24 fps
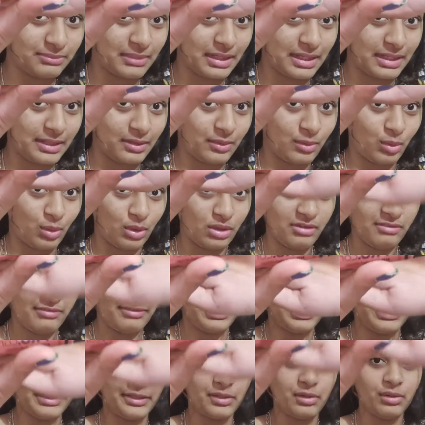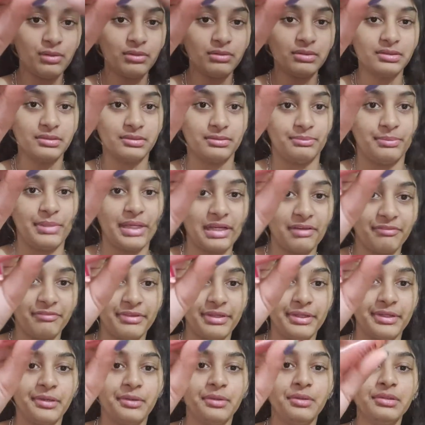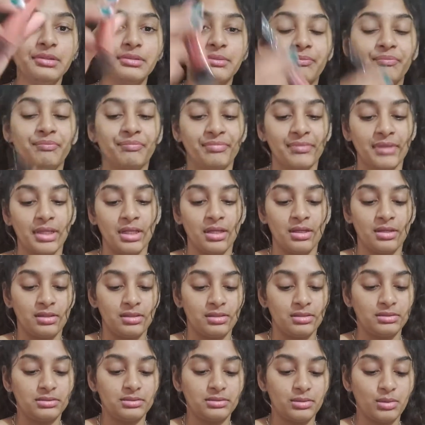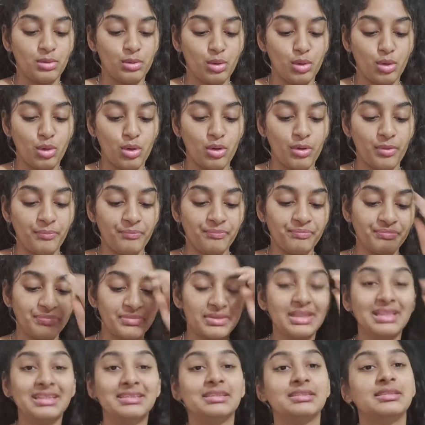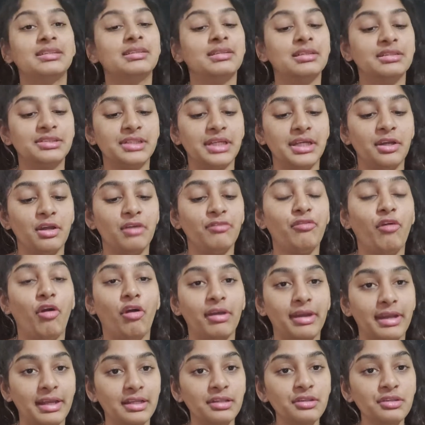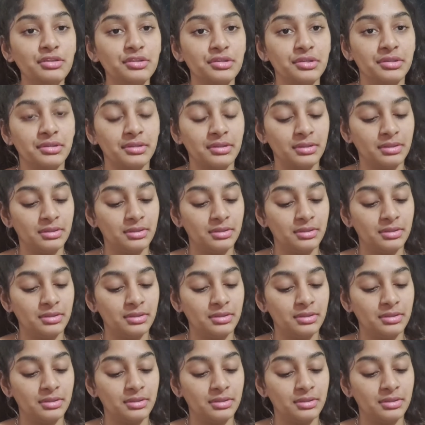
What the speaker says: in my whole makeup videos. So this is in the shade of orange.